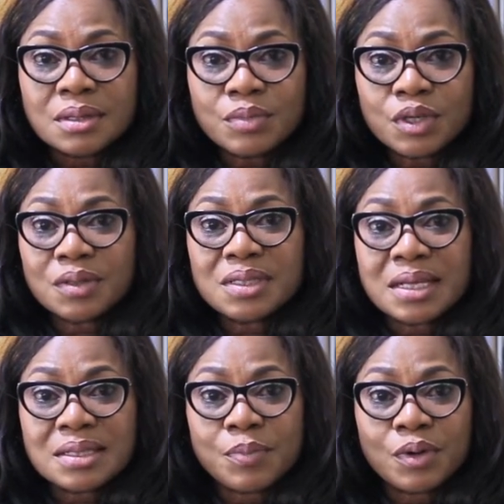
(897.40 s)
Because he
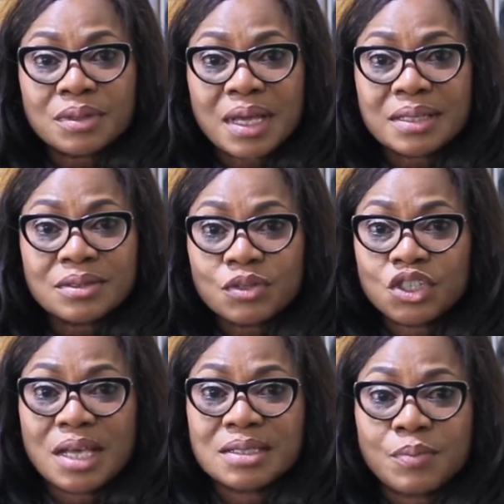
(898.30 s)
has apologized or
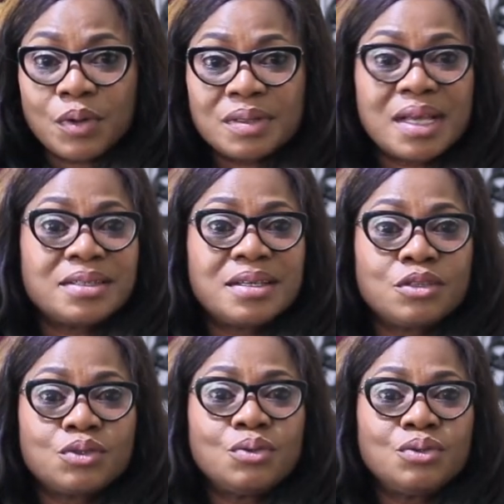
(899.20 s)
she has apologized. He
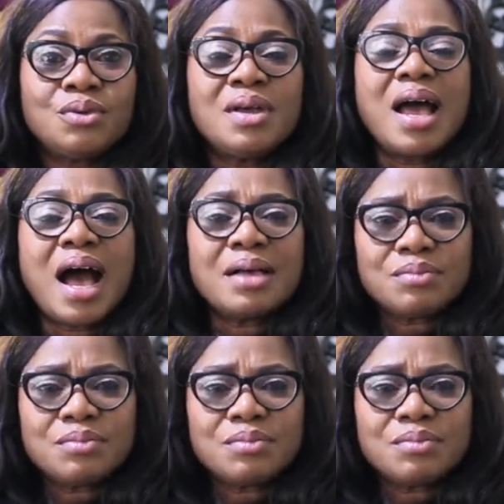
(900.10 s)
has told you, I'm